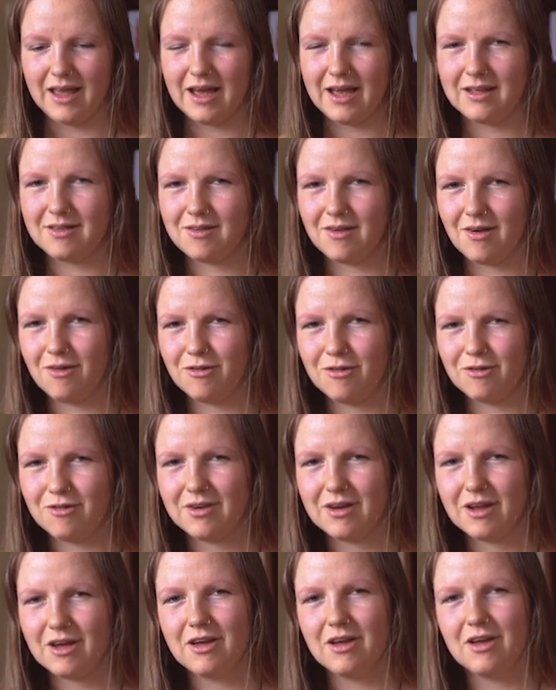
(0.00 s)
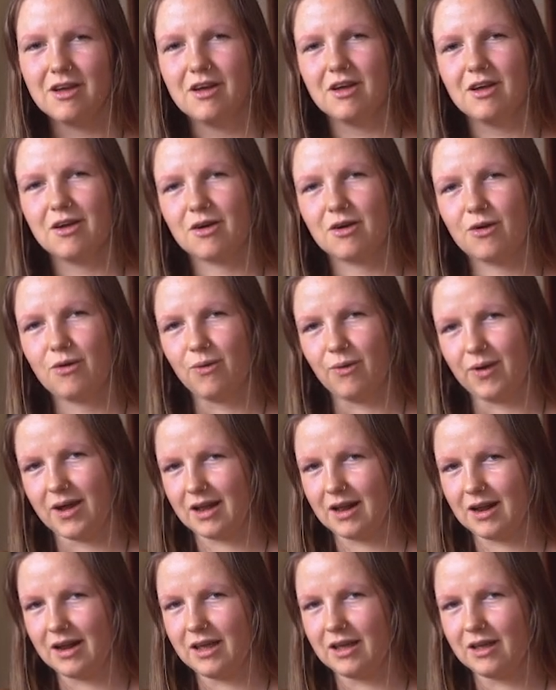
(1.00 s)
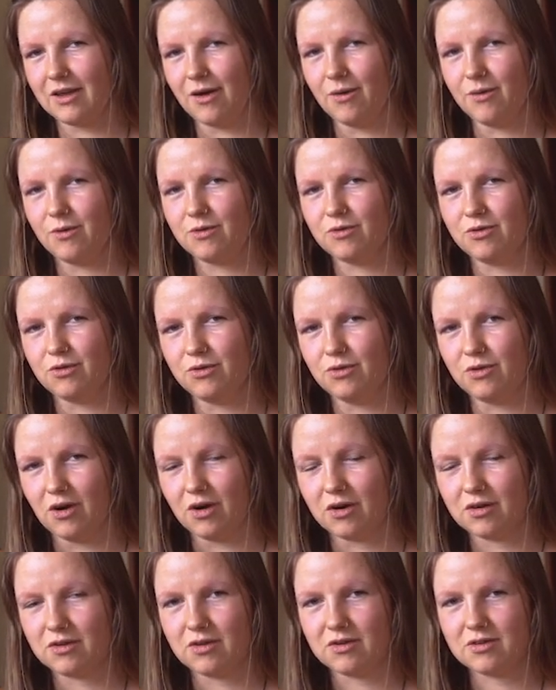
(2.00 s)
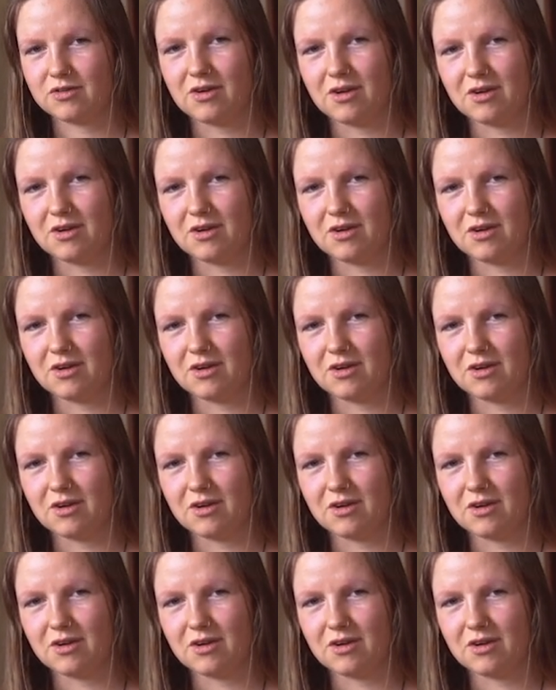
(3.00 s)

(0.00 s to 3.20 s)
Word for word: I don't quickly go to doctors.